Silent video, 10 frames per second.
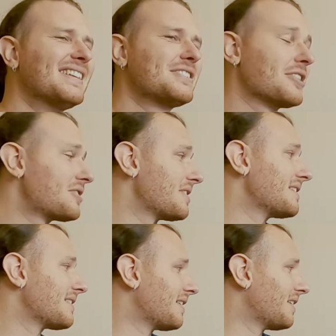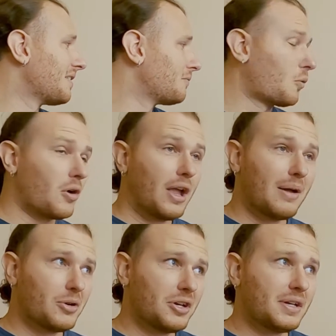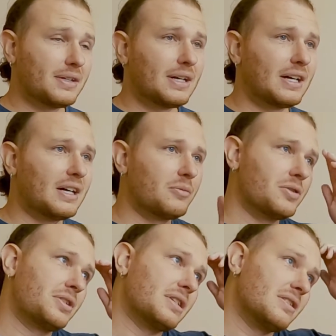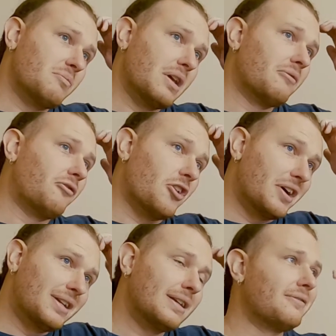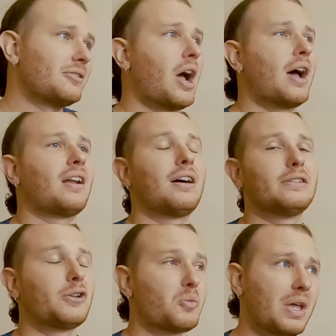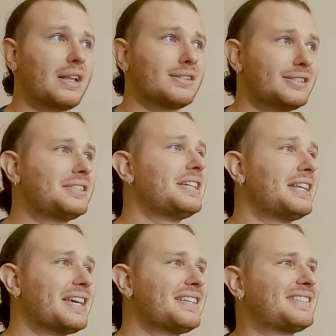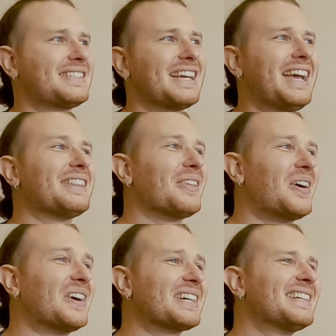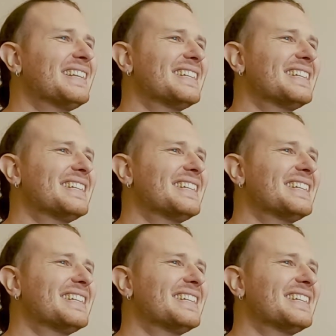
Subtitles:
such as Warhammer, which has been fun, if not a little bit tedious and long.